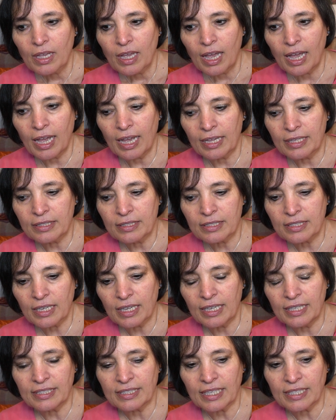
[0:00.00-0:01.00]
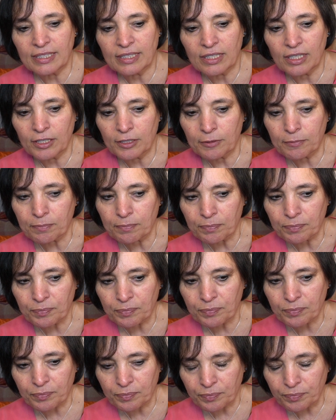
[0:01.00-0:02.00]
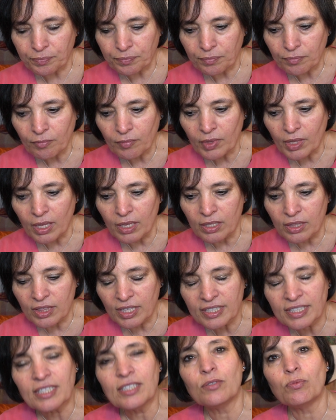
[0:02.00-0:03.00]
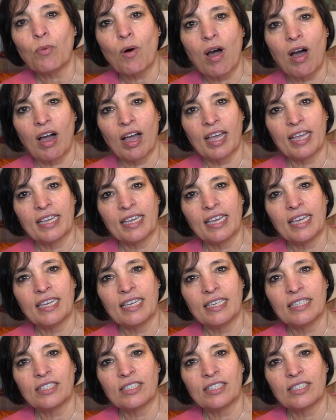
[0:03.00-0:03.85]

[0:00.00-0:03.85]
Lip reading: And he says that this is why he